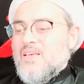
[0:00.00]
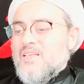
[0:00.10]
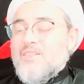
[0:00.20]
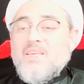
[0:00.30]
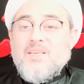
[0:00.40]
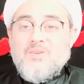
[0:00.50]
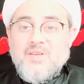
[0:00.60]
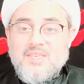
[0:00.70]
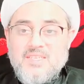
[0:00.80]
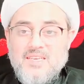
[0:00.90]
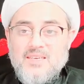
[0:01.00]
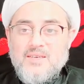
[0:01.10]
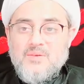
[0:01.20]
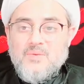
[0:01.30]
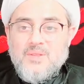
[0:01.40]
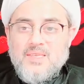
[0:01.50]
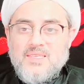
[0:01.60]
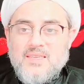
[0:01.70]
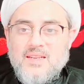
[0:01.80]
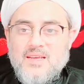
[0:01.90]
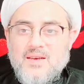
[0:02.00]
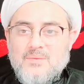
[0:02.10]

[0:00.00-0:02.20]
They greet her with the salam